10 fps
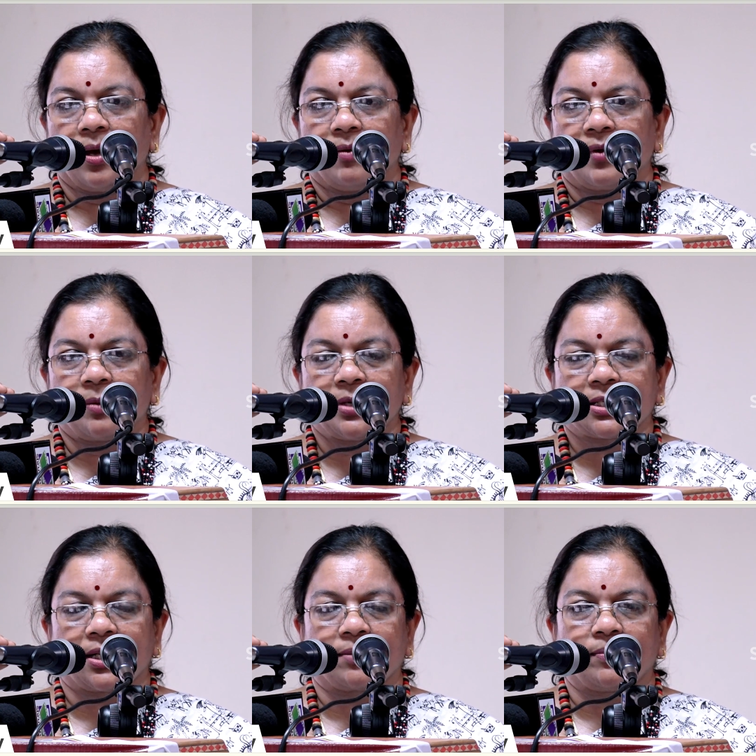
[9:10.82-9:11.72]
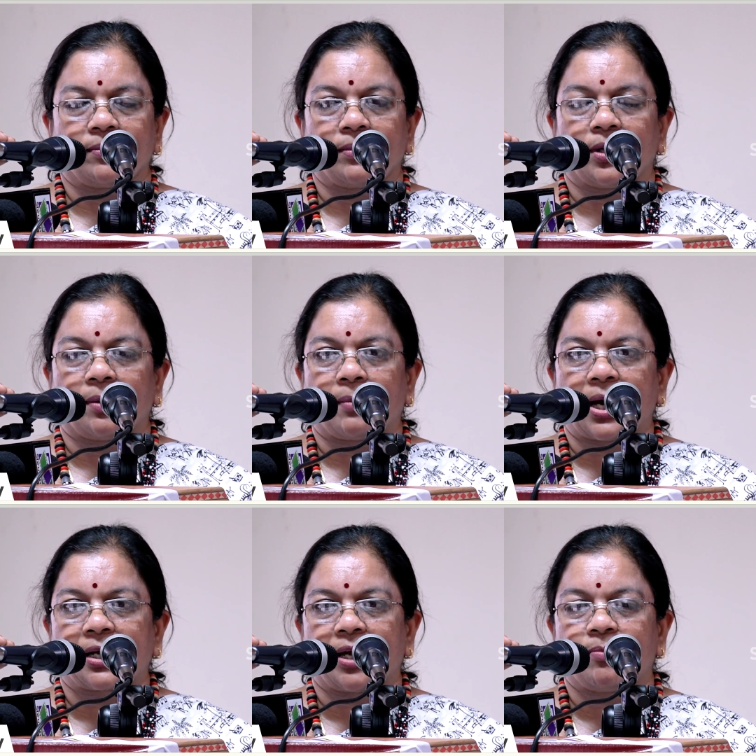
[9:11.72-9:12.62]
When Mr.
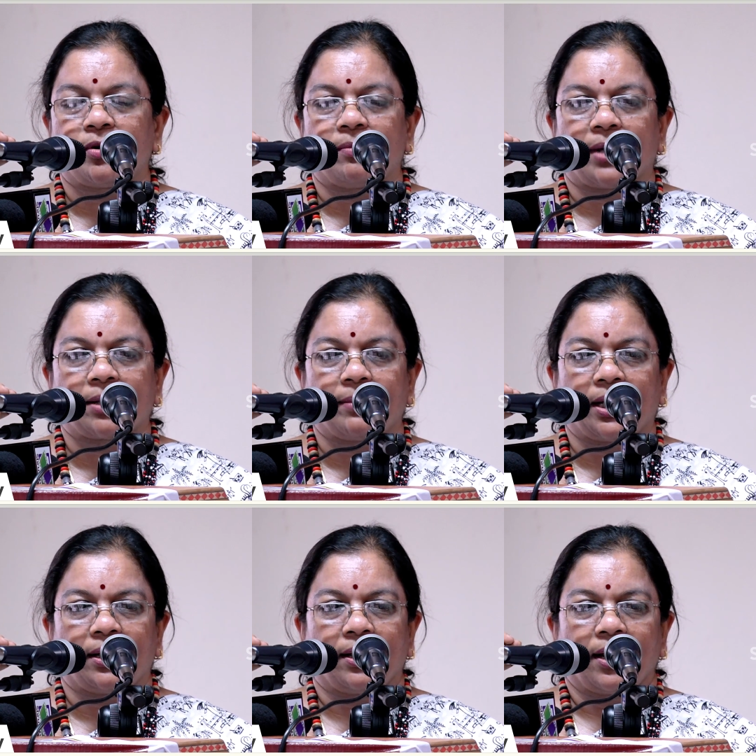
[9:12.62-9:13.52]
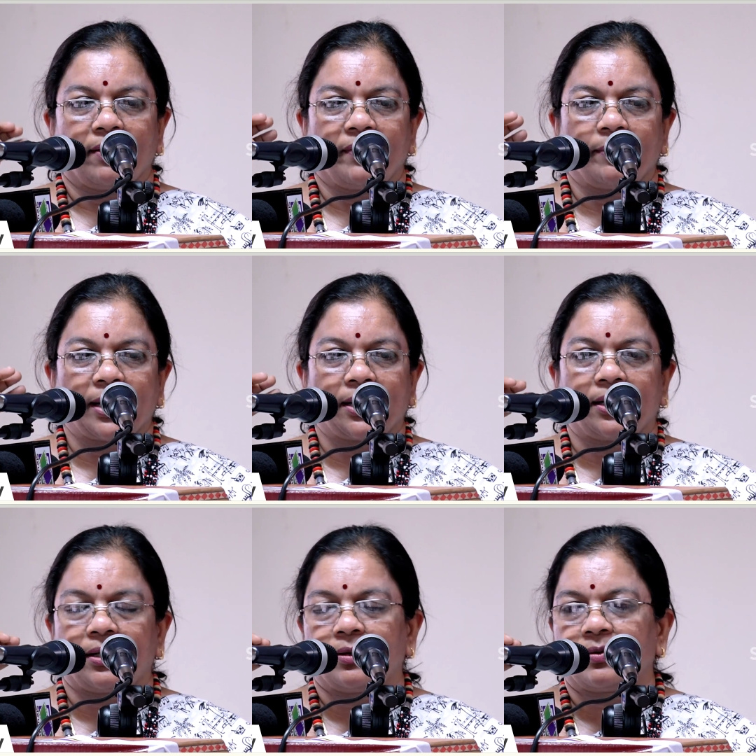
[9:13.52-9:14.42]
Manki Boone met me, we met
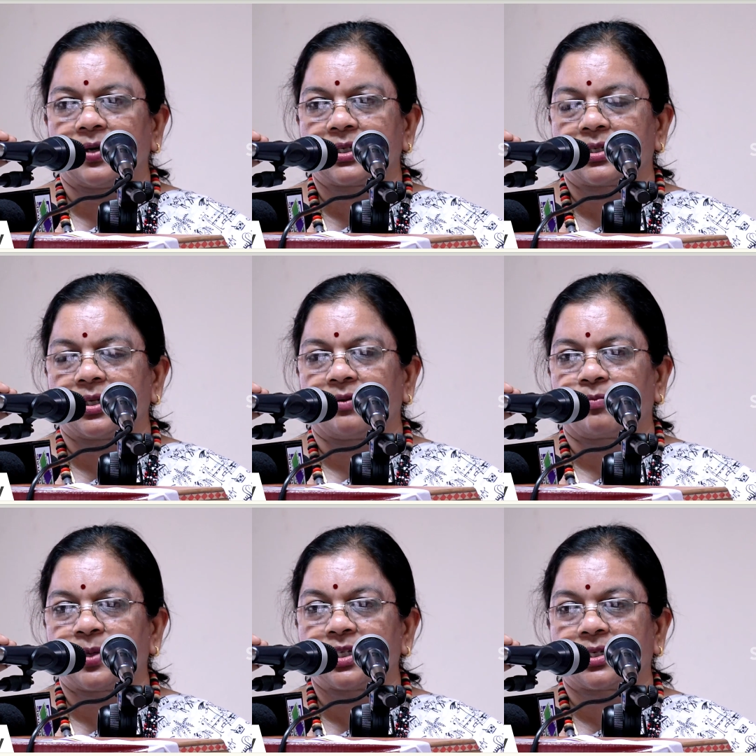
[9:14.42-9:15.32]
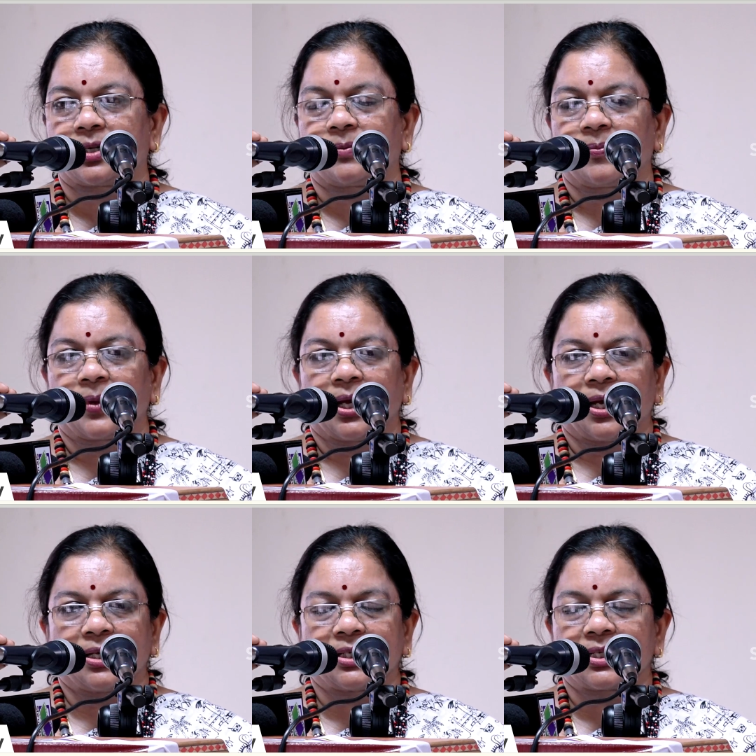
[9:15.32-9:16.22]
in University of Princeton.
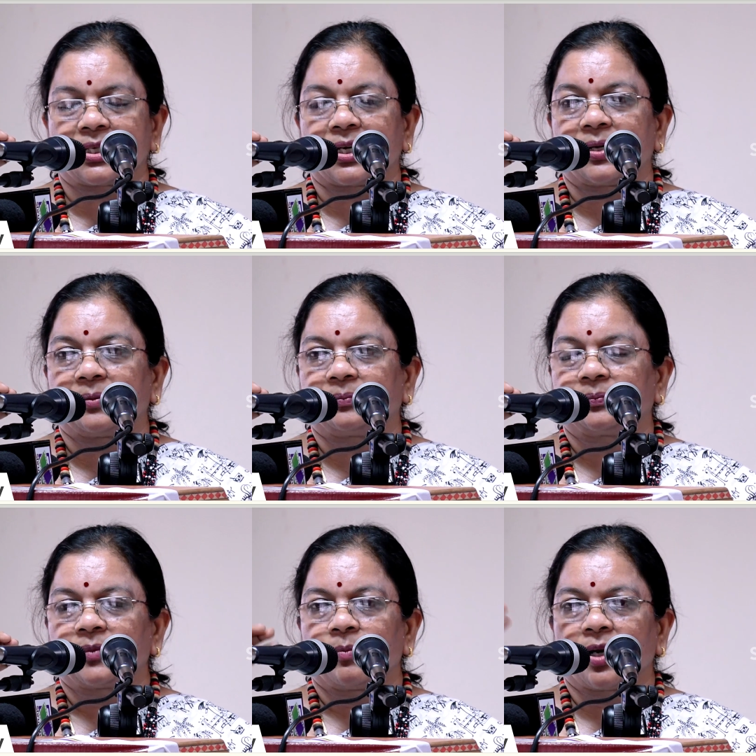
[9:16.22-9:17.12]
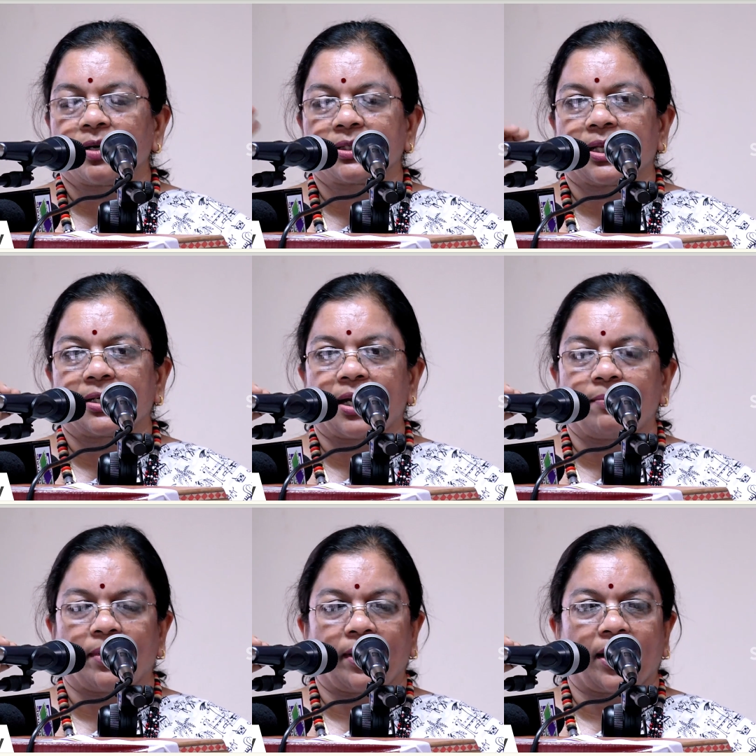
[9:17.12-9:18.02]
He just said, because that
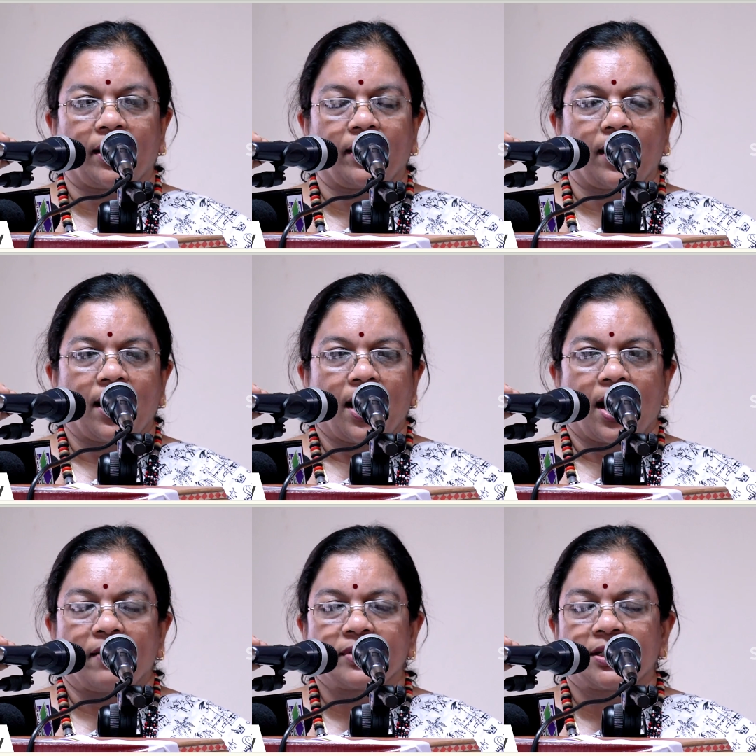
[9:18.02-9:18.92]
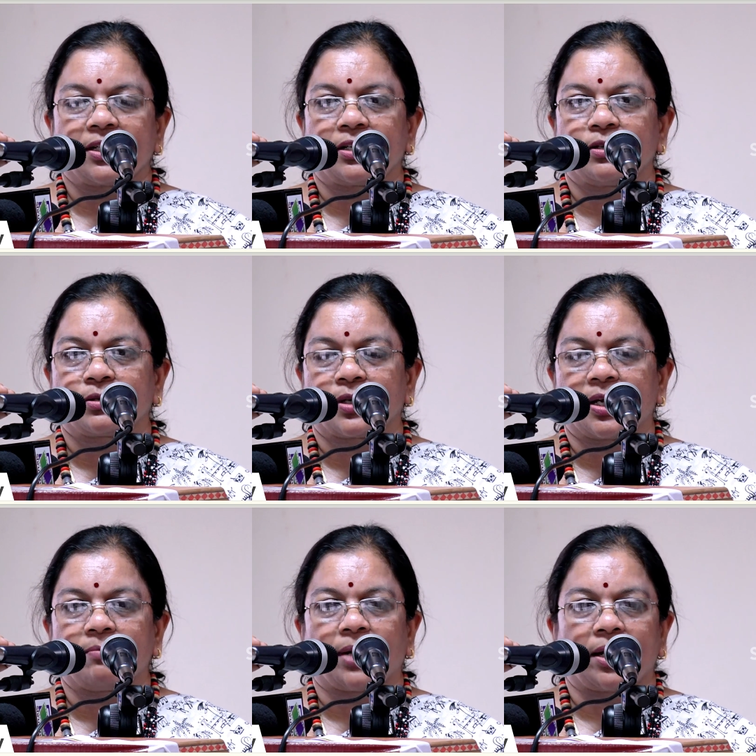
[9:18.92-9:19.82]
time I was introduced to
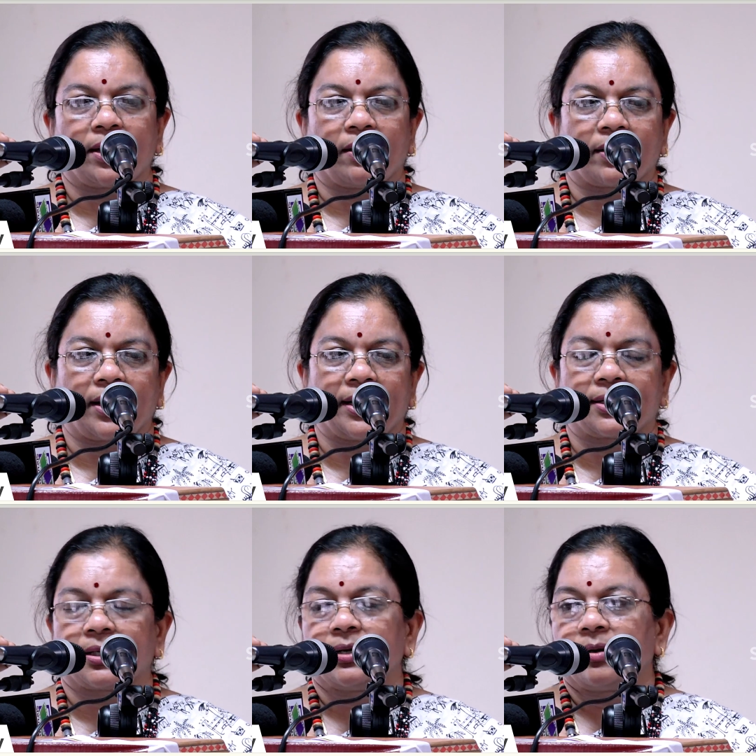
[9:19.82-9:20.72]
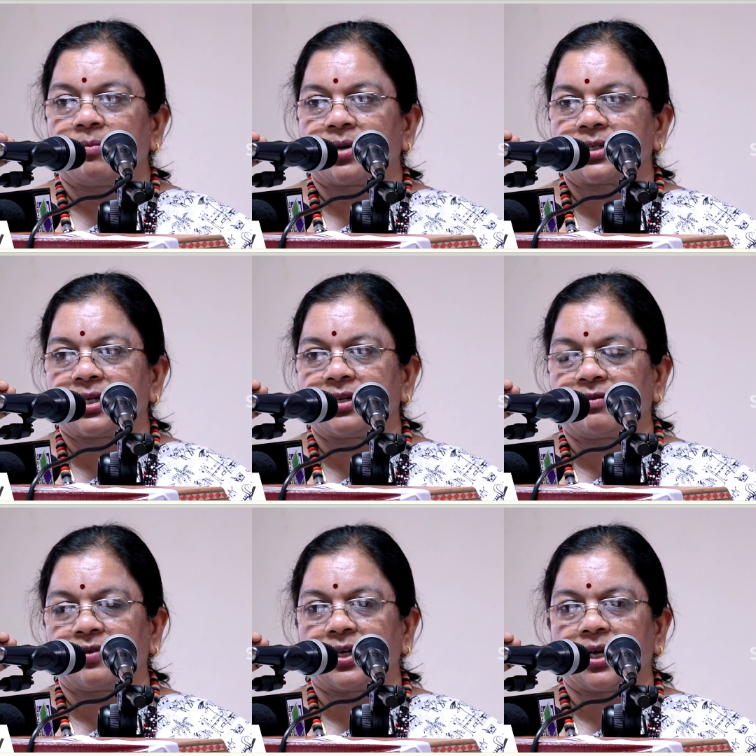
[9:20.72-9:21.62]
him by our late President
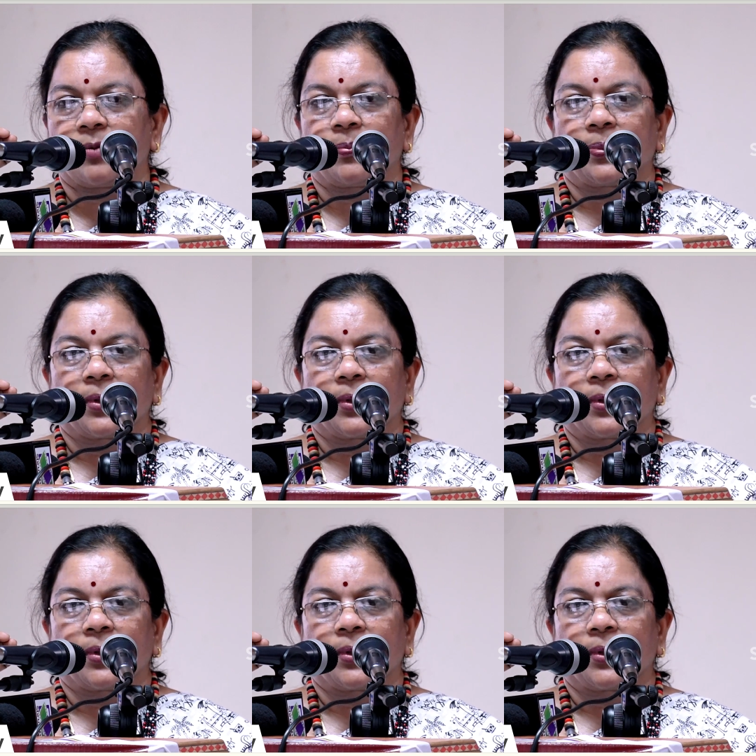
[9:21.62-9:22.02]
of India,